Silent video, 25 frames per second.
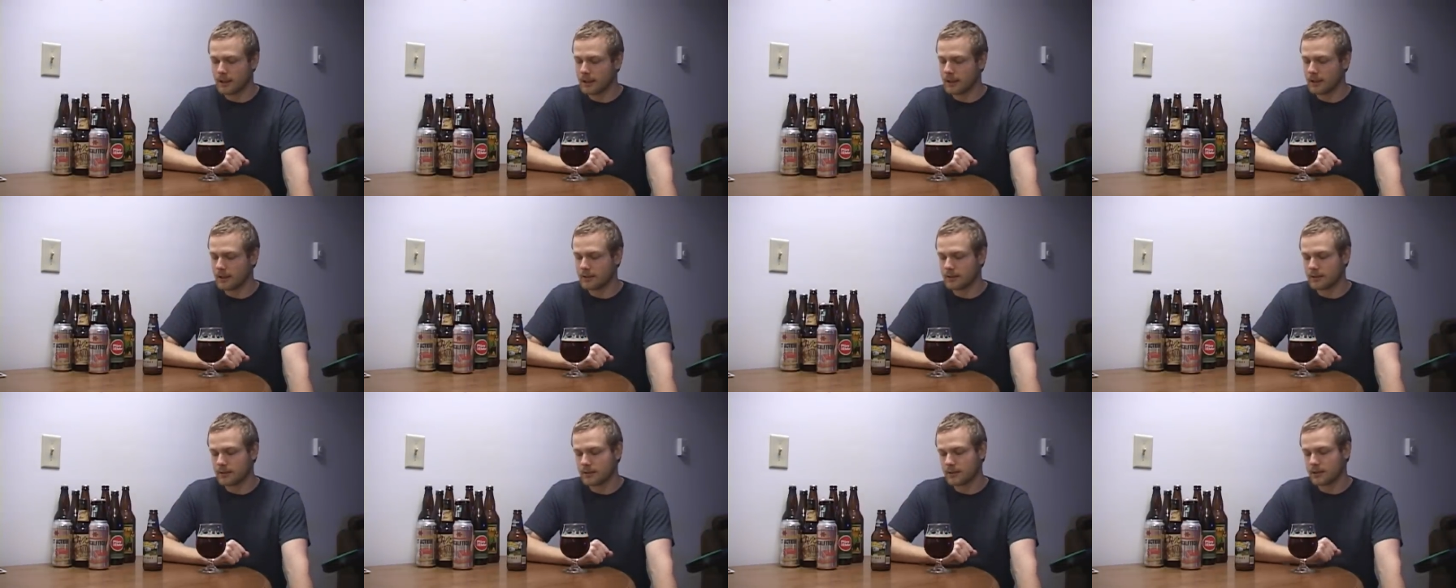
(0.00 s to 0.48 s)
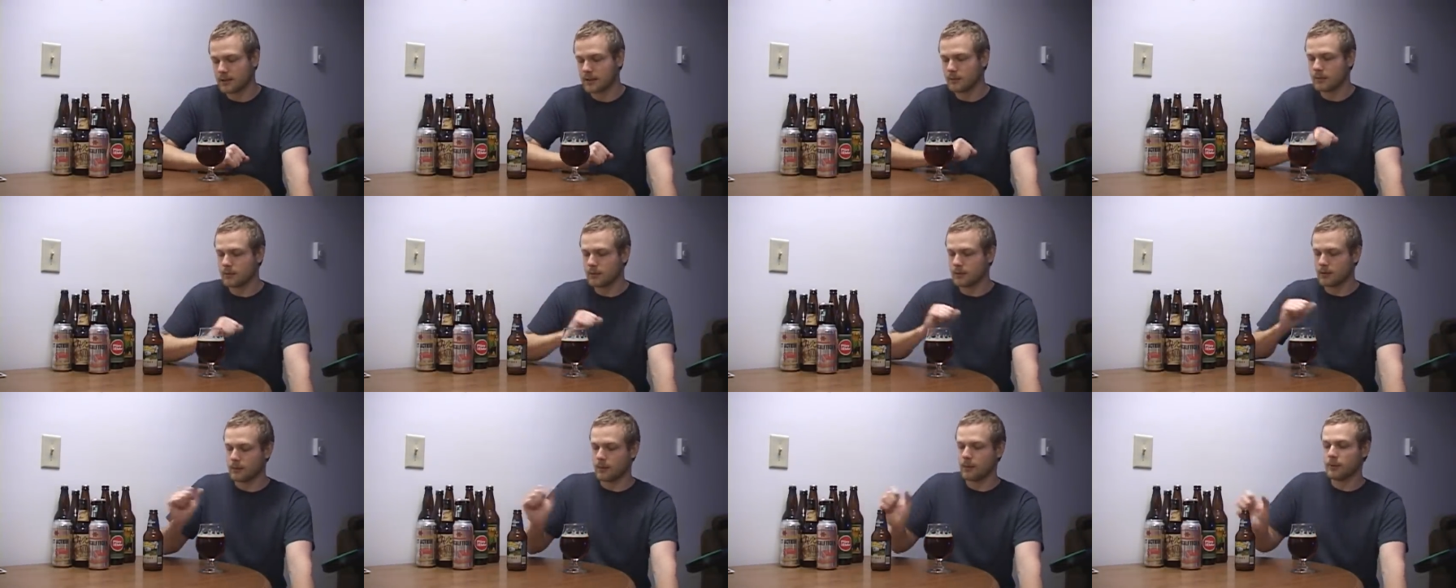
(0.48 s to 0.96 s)
and see
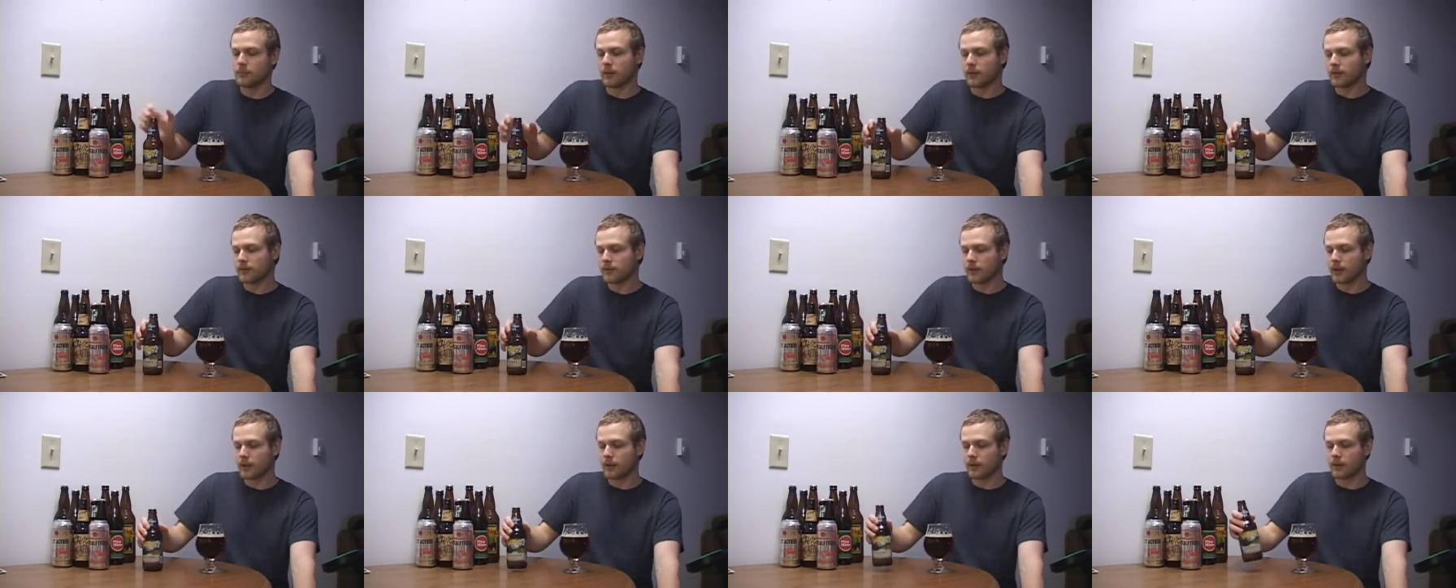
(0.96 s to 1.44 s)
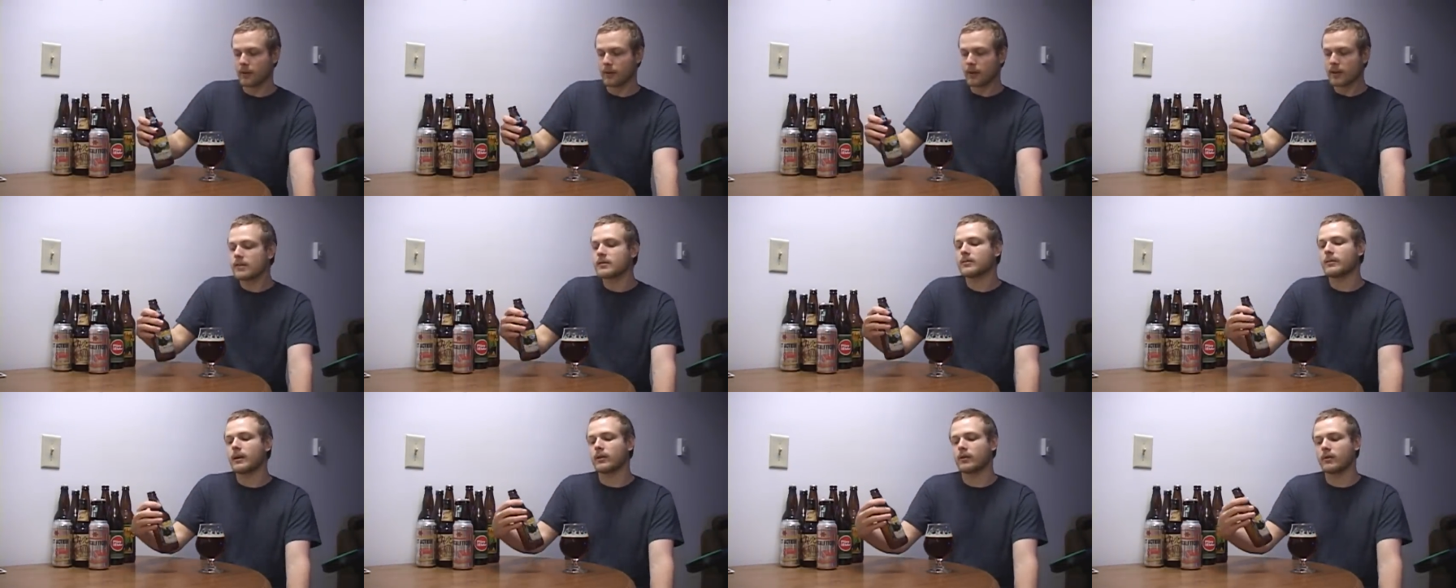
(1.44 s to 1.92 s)
what my final
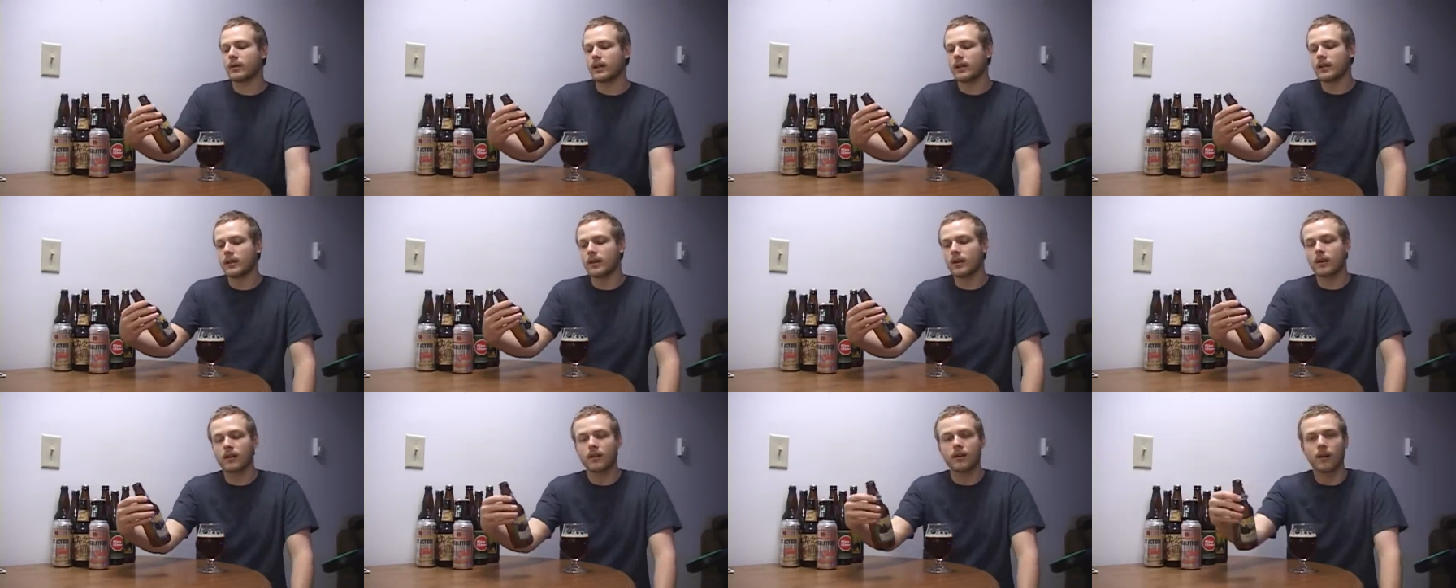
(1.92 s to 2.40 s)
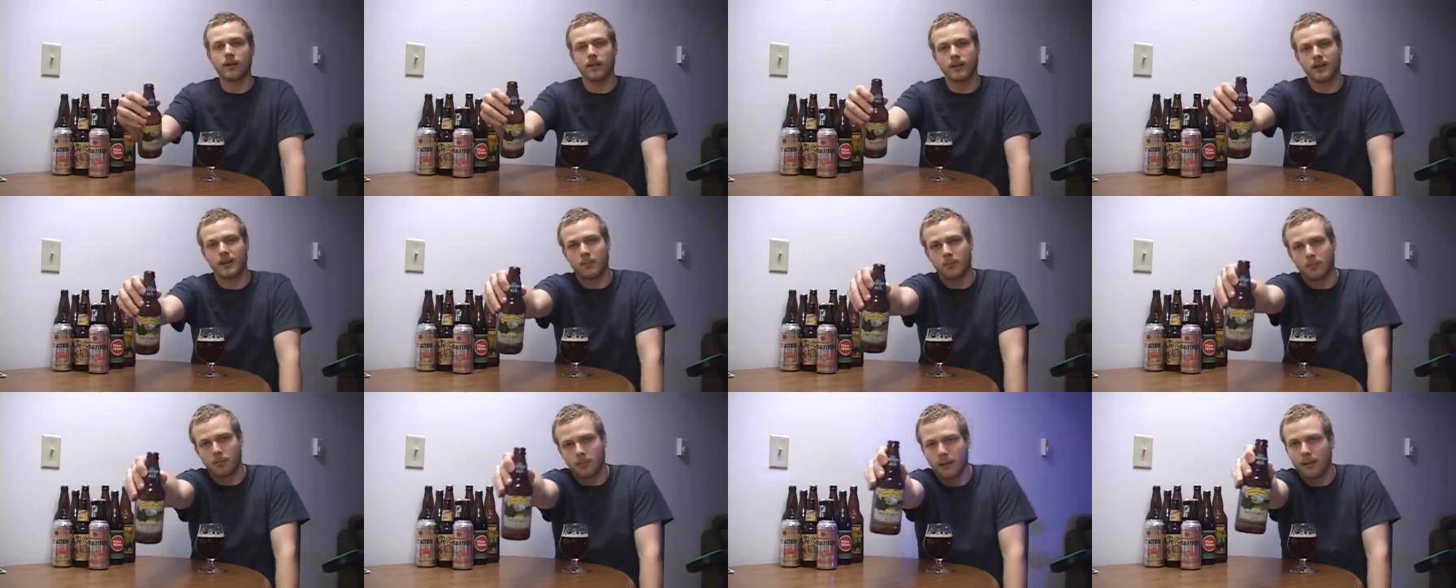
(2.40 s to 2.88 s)
thoughts and my rating are on
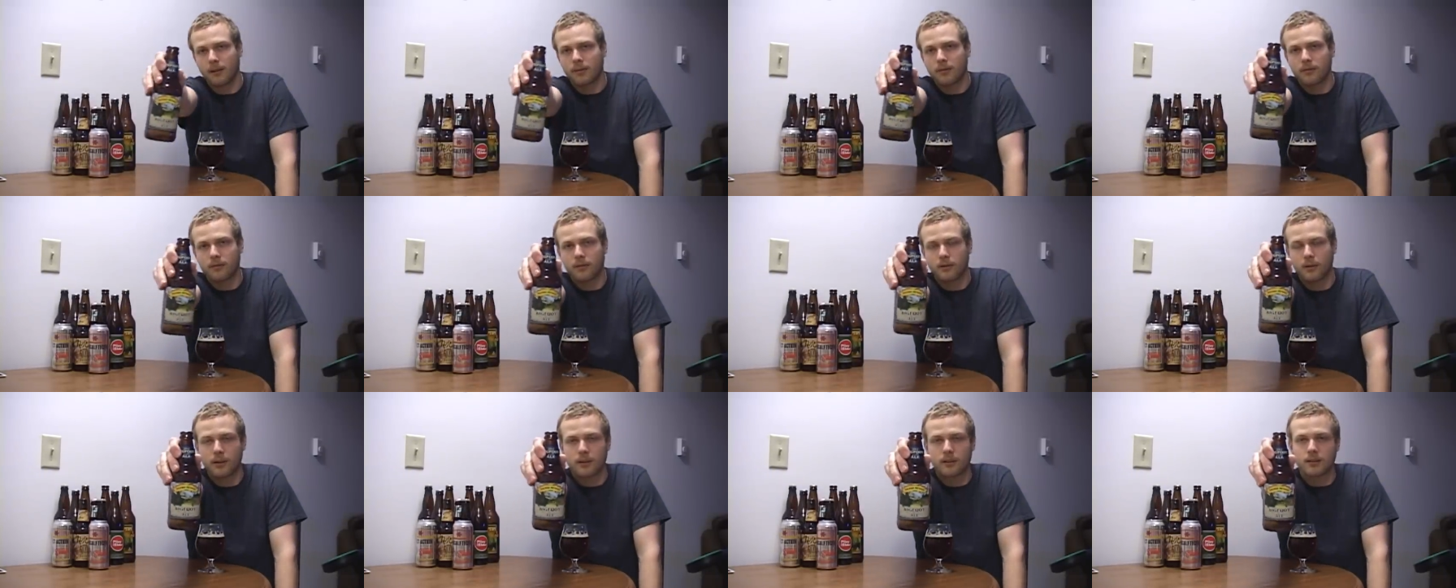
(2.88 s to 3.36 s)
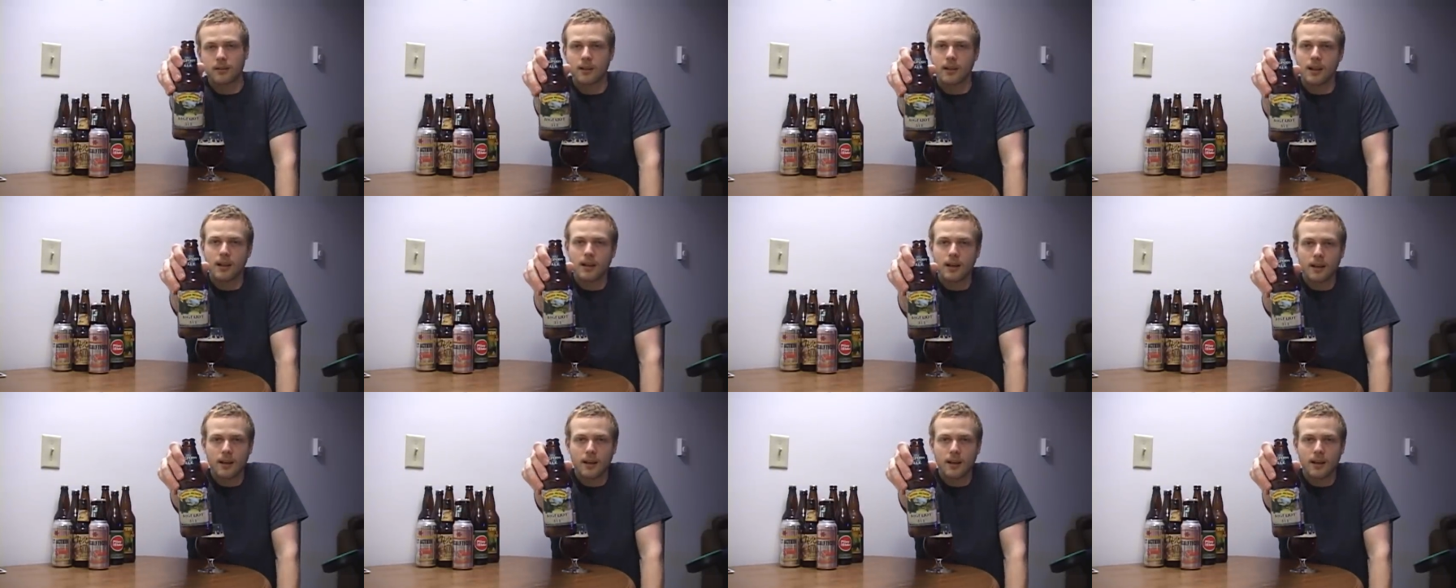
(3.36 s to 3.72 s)
the Bigfoot